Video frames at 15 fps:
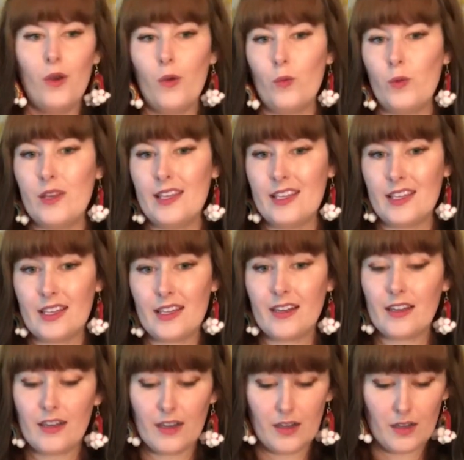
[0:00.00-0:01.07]
We
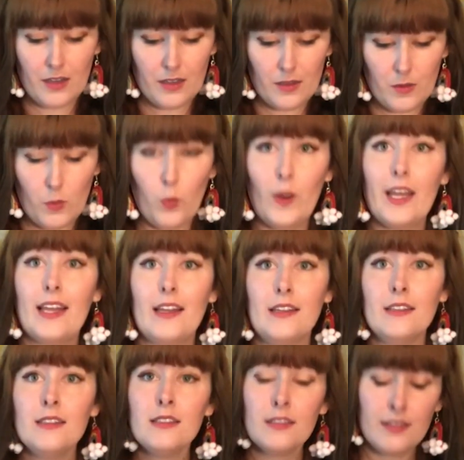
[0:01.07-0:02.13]
hear wind.